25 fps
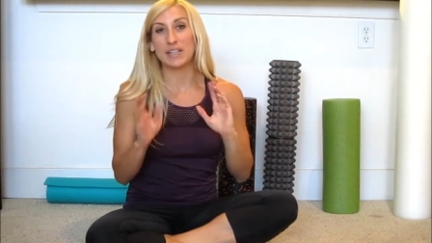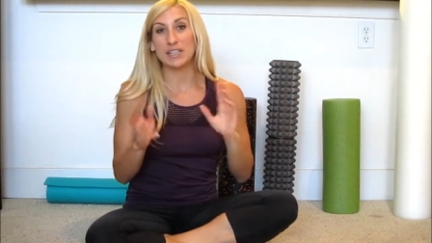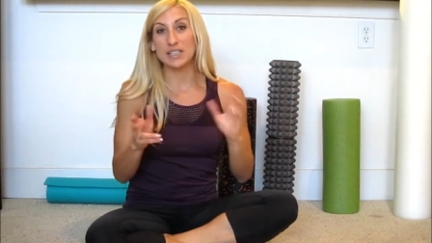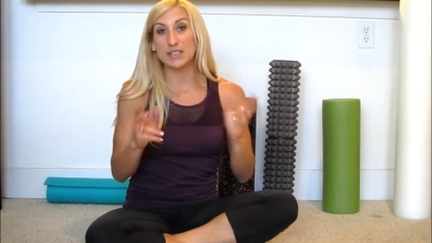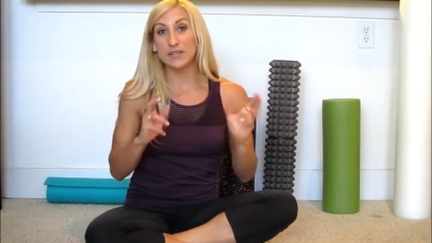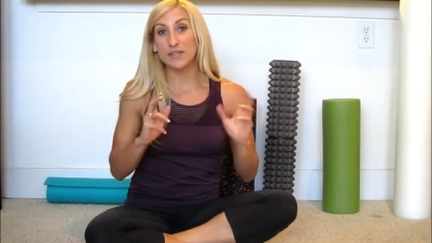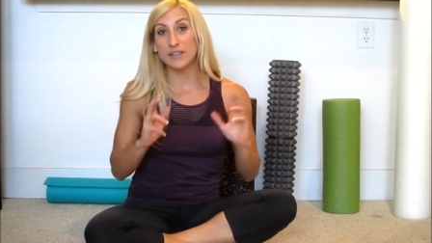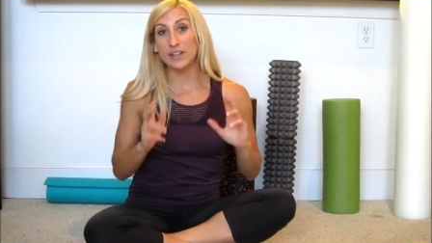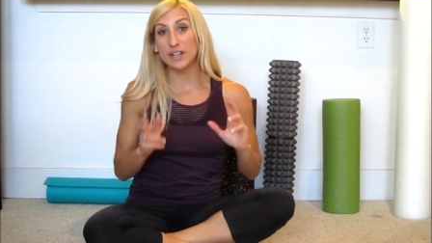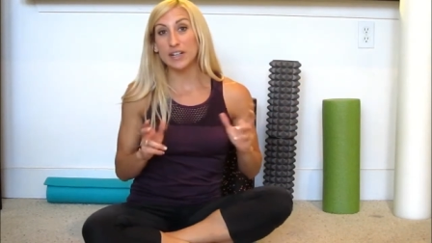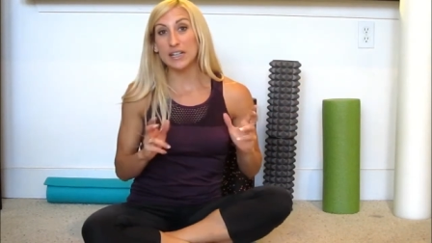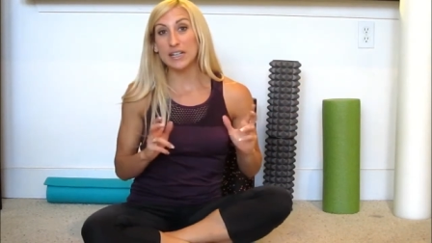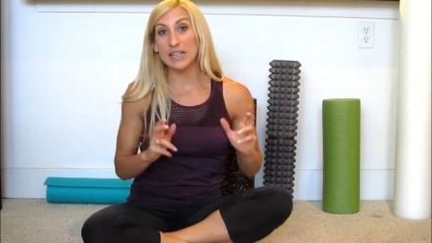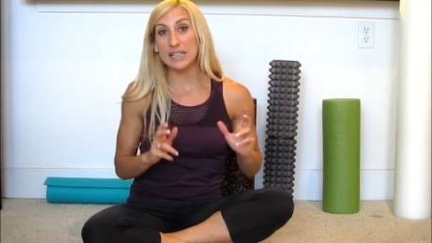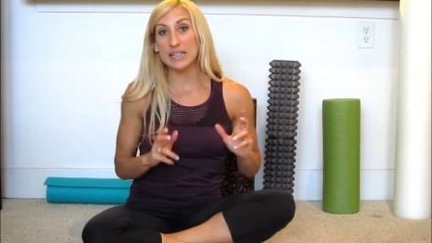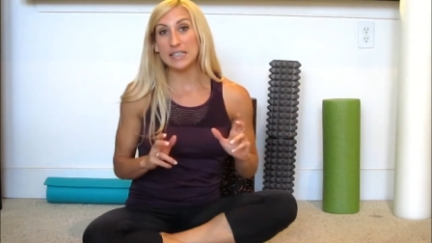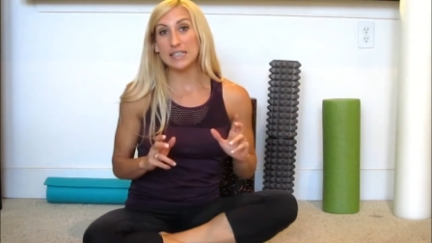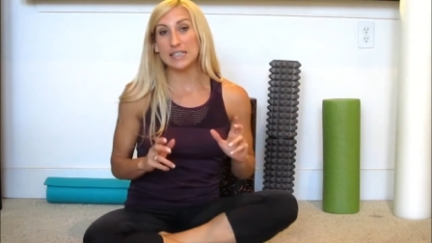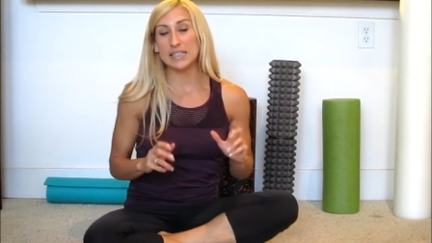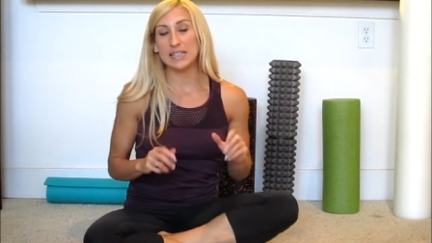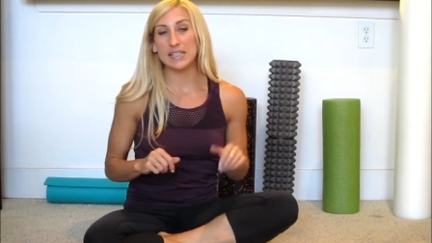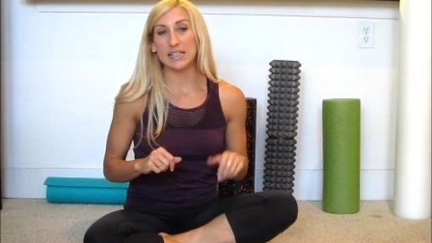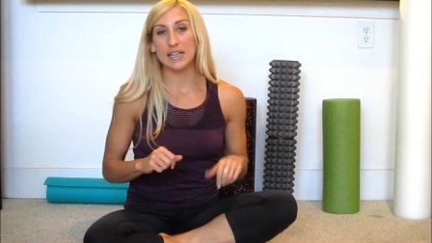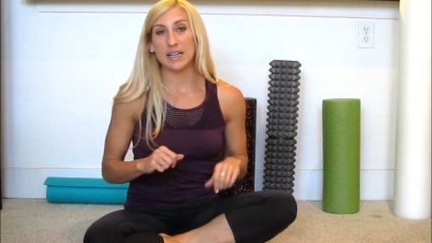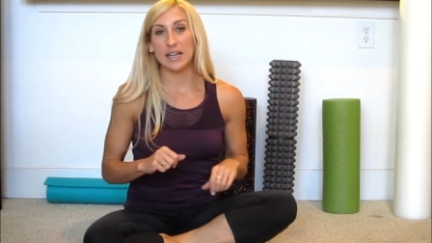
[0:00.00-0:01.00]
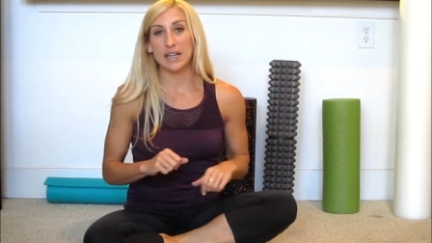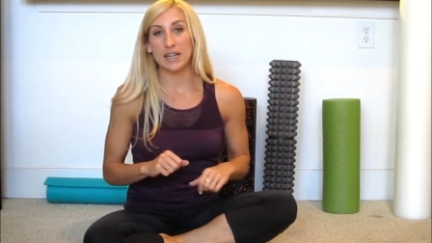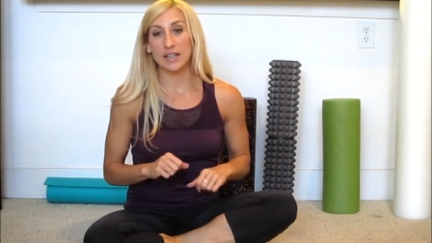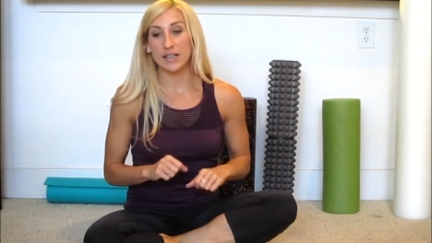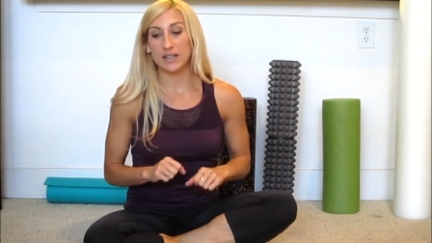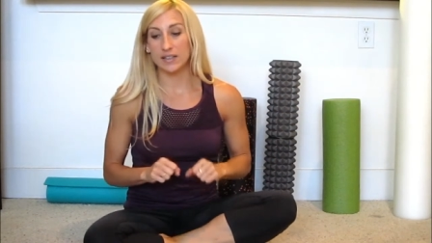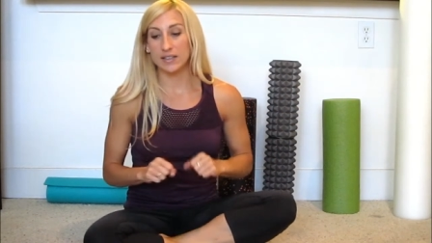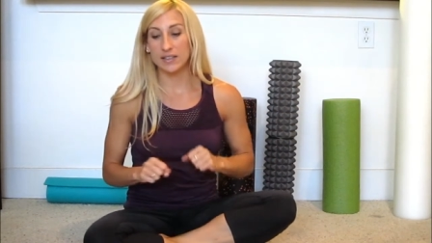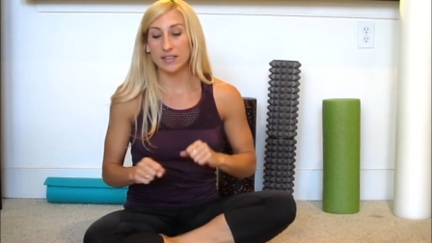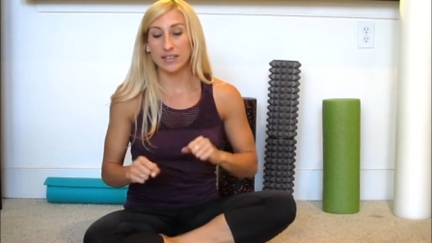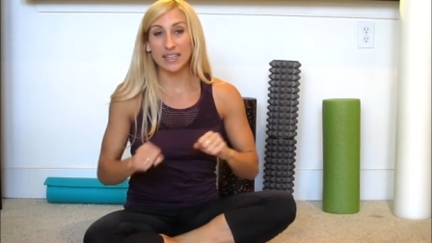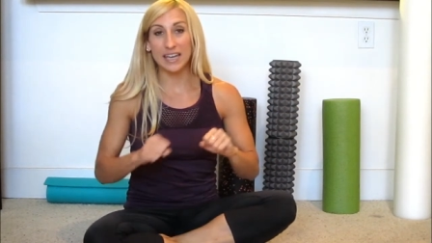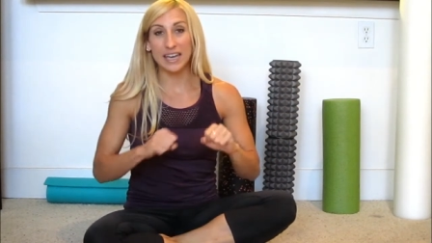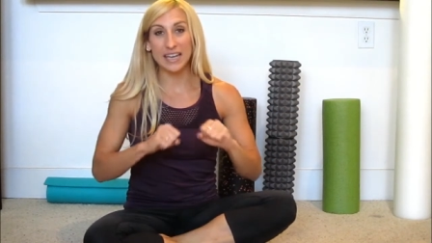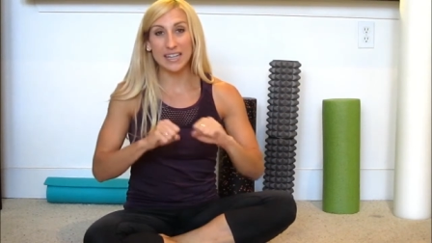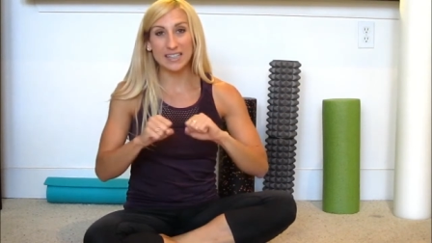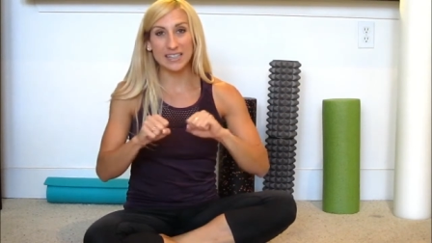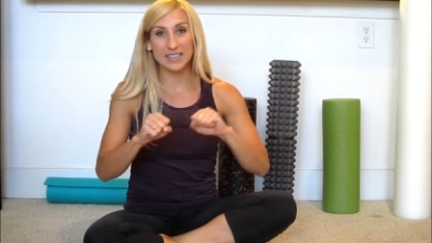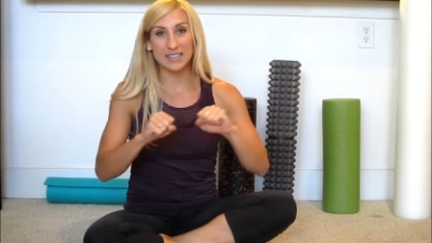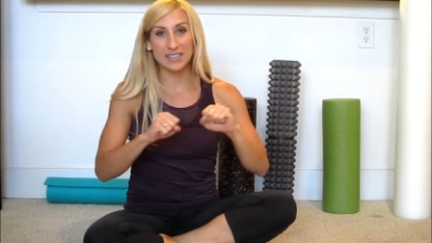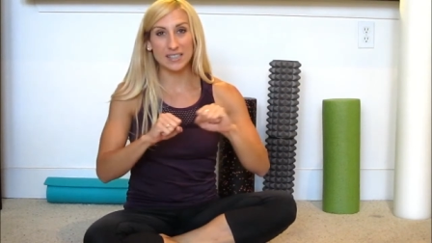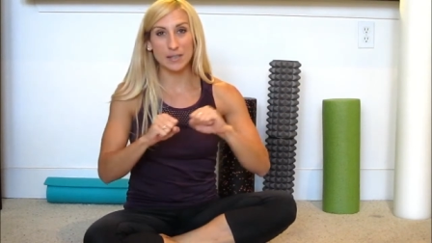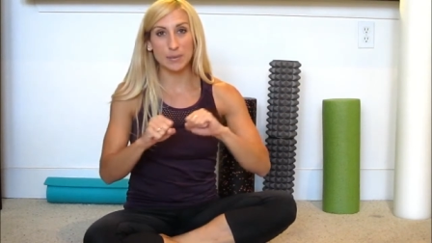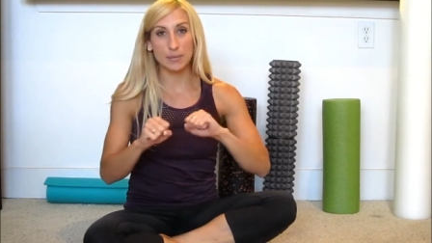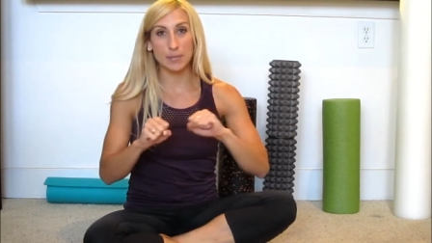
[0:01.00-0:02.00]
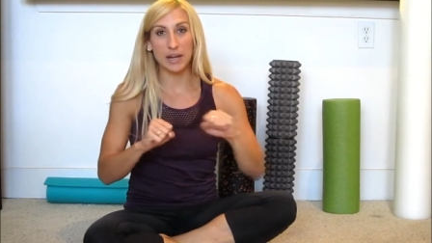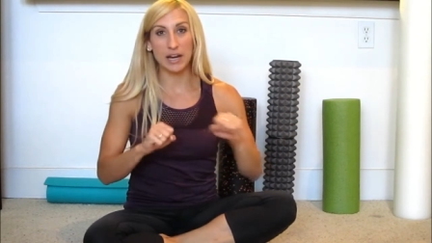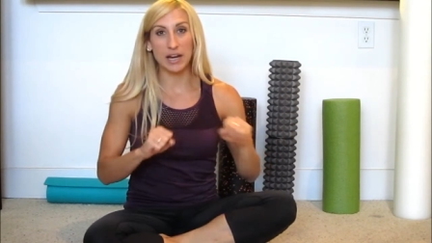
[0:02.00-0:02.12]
It's very easy to get into some